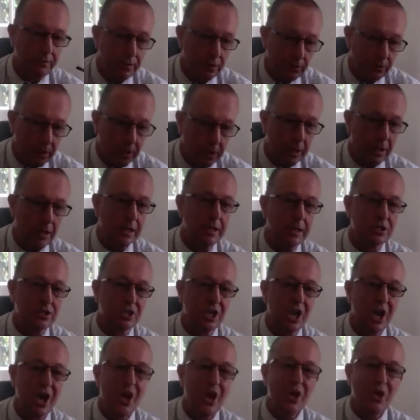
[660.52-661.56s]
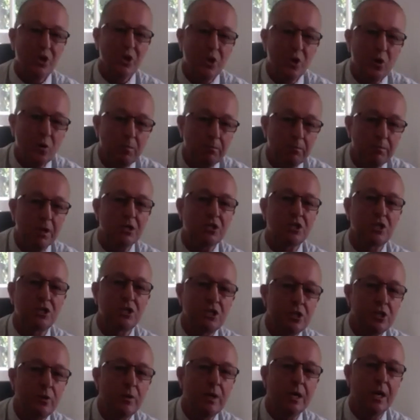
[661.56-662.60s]
if you kill it, you
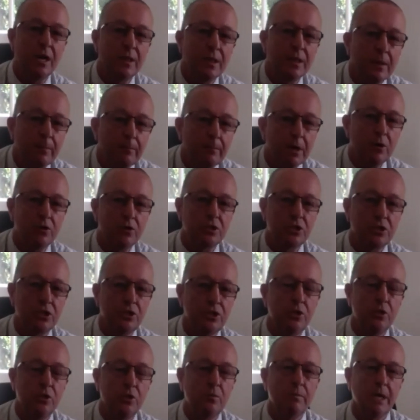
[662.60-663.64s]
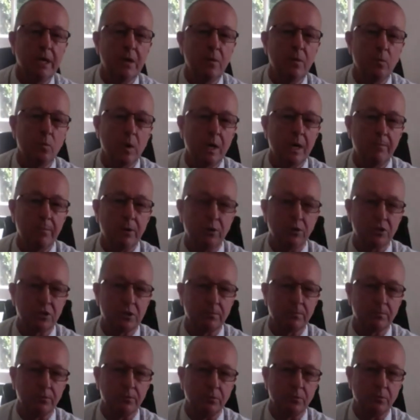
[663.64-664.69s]
must do it in the most humane way
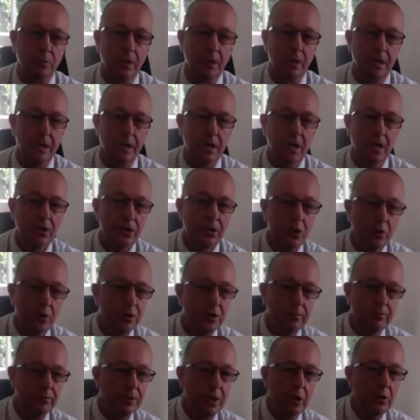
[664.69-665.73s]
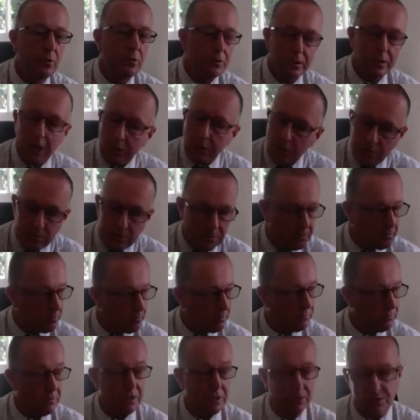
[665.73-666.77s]
possible. No,
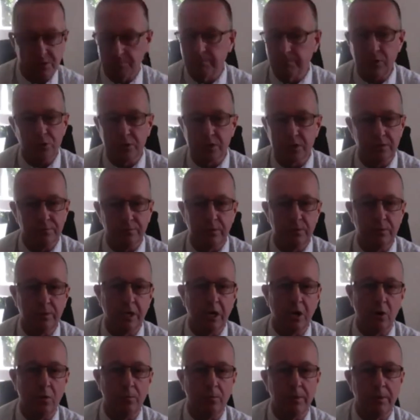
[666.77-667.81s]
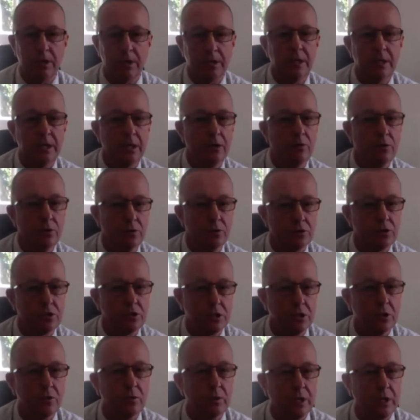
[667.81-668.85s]
as most of you know, but you know, you'll
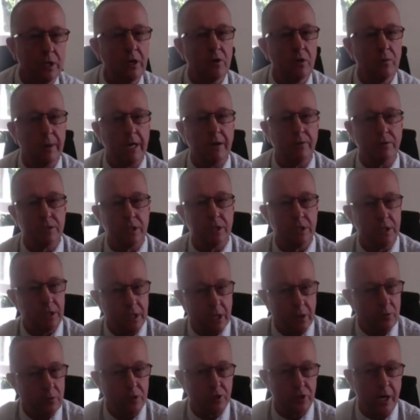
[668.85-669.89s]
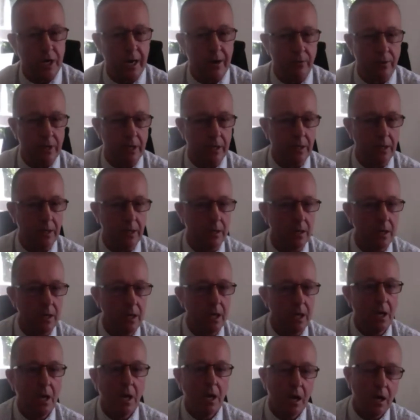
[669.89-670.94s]
still hear about it, no drowning.
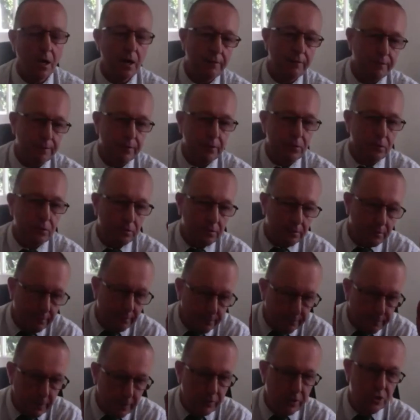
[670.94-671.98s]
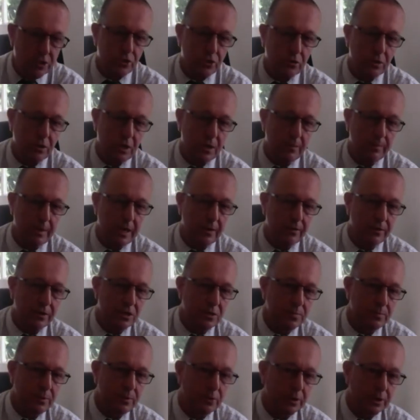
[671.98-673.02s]
And I feel very strongly about
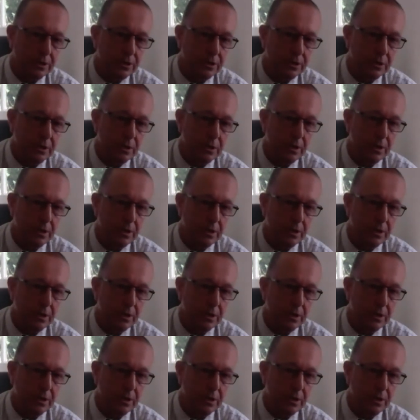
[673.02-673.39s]
this point.